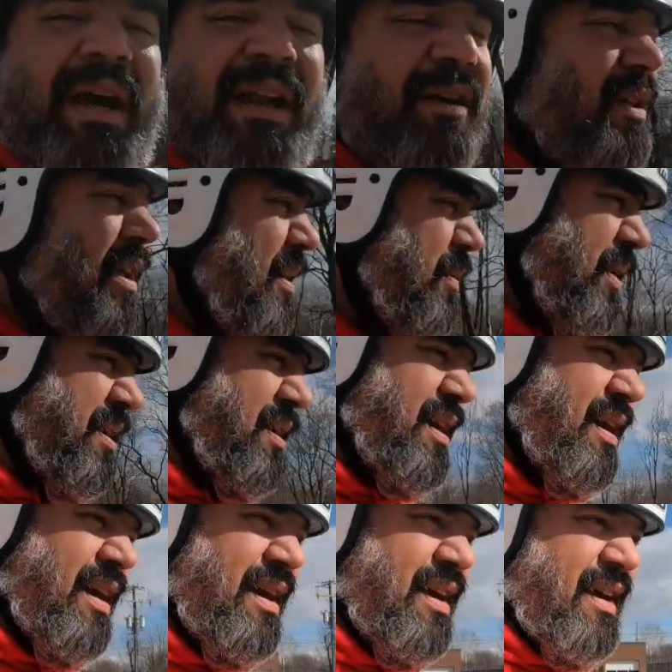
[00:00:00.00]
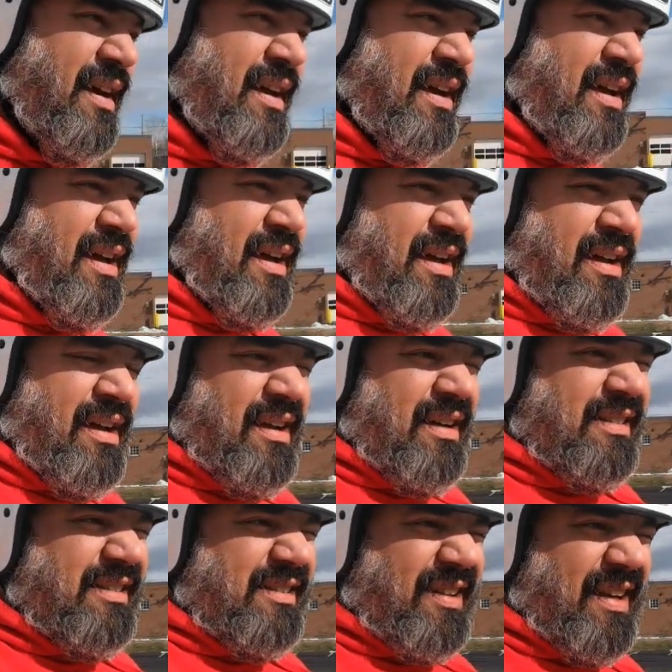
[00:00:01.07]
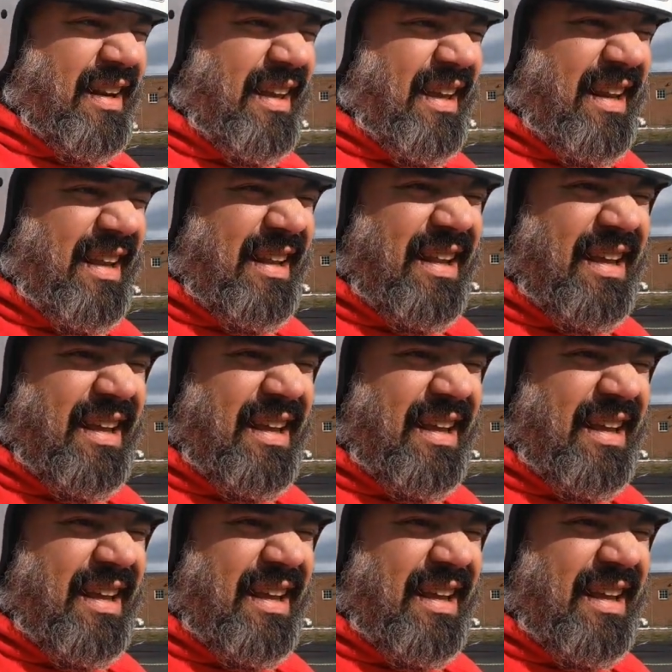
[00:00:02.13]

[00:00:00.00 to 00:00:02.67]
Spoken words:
all I want. Still gotta get it.